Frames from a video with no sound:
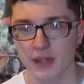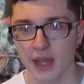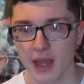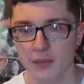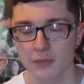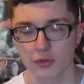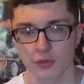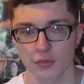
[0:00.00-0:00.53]

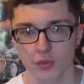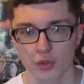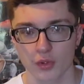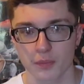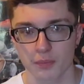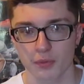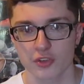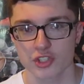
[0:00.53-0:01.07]
I can really
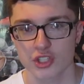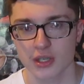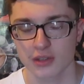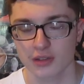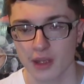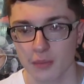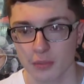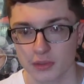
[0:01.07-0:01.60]

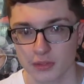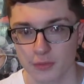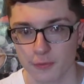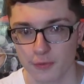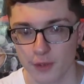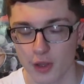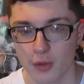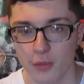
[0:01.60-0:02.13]
appreciate that with the
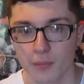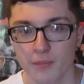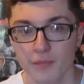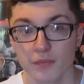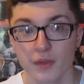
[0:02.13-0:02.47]
film.